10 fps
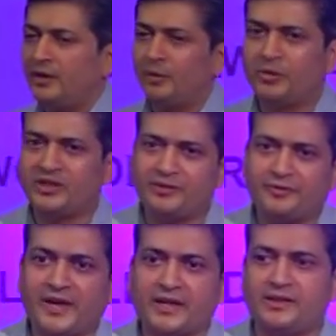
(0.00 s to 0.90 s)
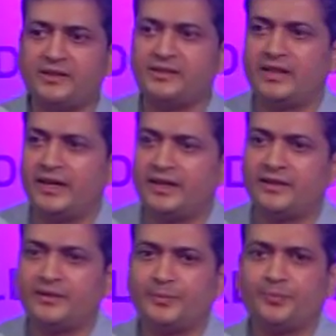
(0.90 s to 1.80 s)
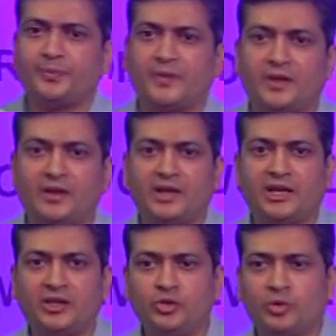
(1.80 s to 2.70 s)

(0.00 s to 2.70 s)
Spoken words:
But the fact is that you